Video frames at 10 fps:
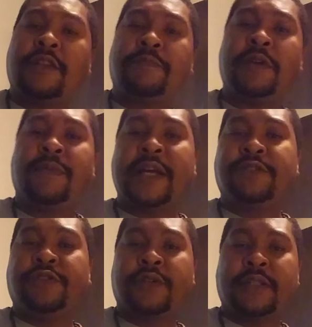other people that
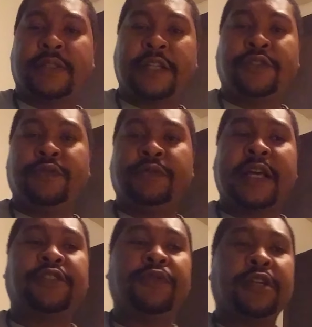you trust, that
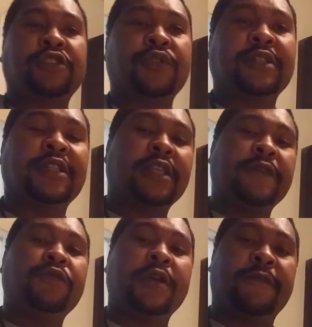you can trust to
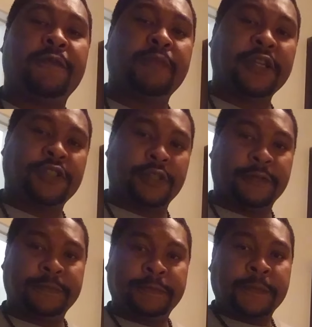give you
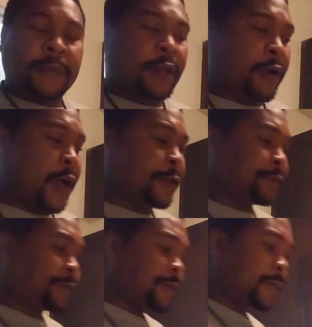information. All
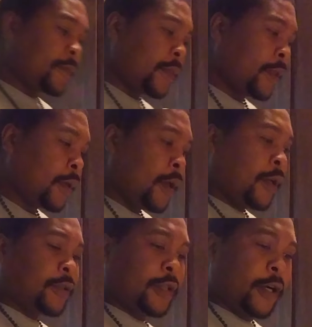right?
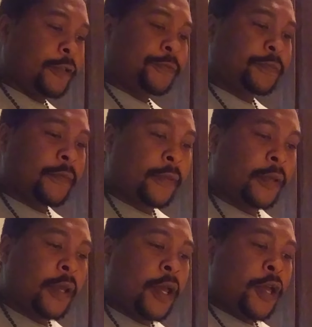So
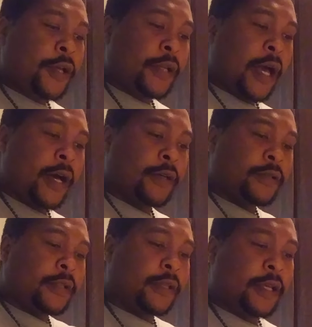
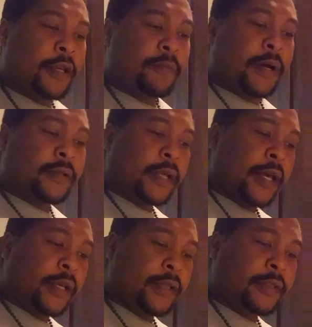now, the thing about
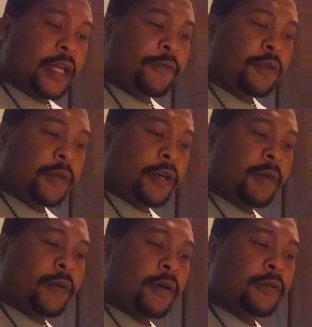that is that when you
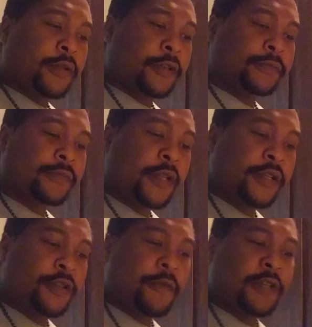become older,
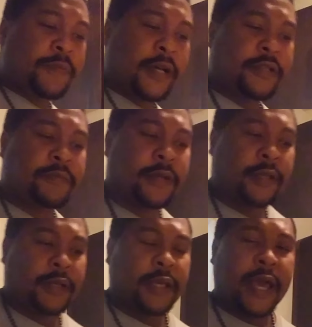it's your
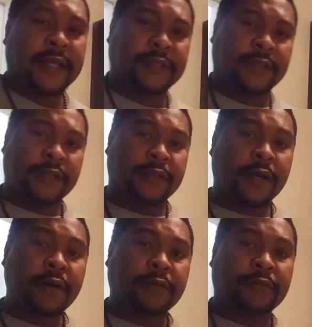responsibility as an
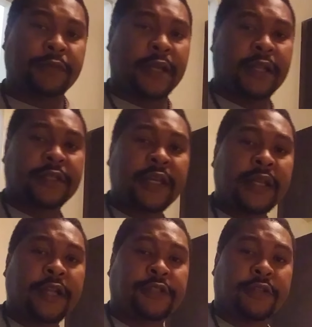adult. We're not a
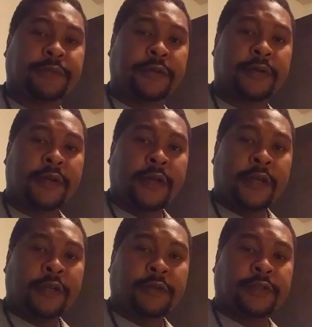teenager no more.
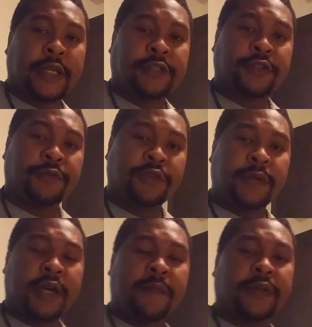You know what I'm saying? So when you
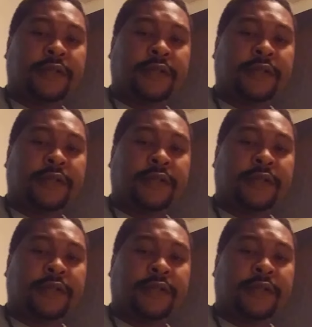become an